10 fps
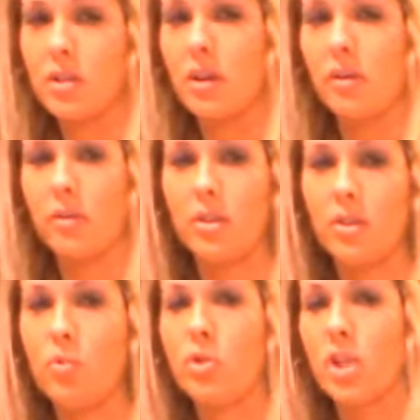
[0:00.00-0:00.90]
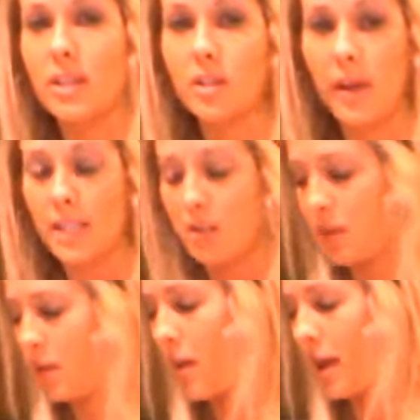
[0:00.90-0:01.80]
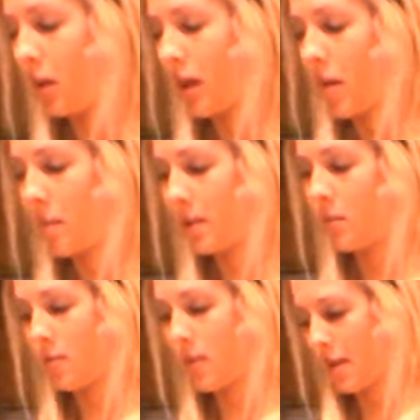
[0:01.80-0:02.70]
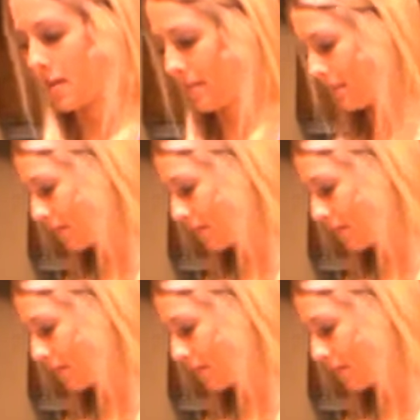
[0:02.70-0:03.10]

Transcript: So you adjust the recipe depending on how many you want to make.